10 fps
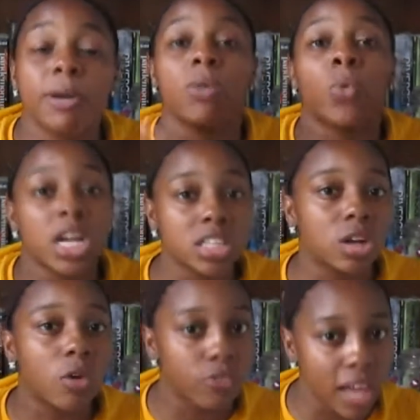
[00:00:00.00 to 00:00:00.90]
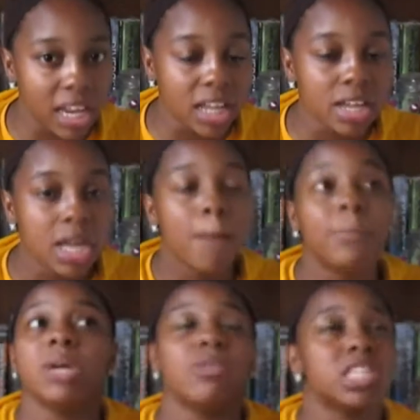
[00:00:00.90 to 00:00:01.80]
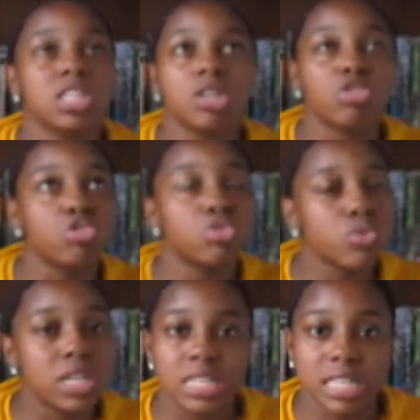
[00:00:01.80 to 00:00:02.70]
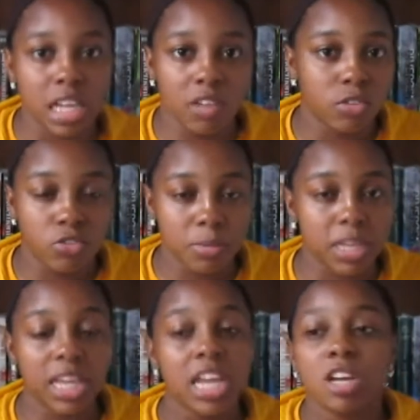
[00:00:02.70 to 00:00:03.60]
but it was a novella but it was still too insta loving for me